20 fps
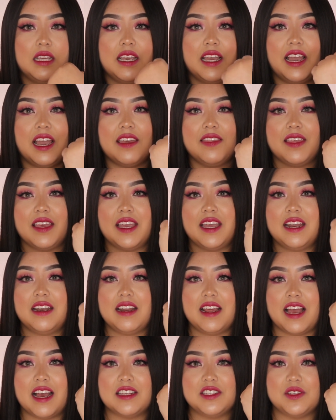And
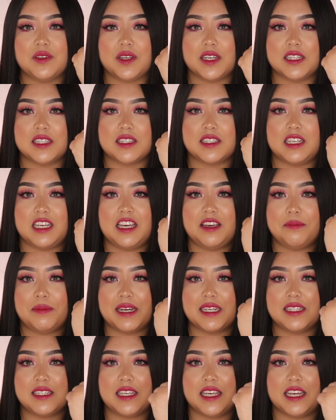then, as you can see,
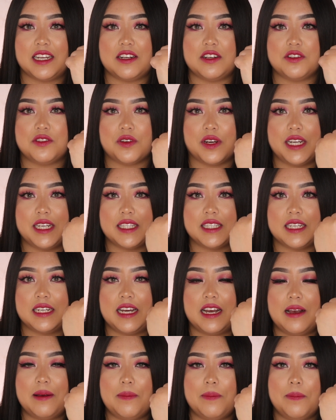my skin drinks it
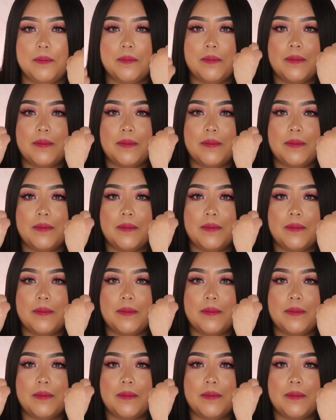up,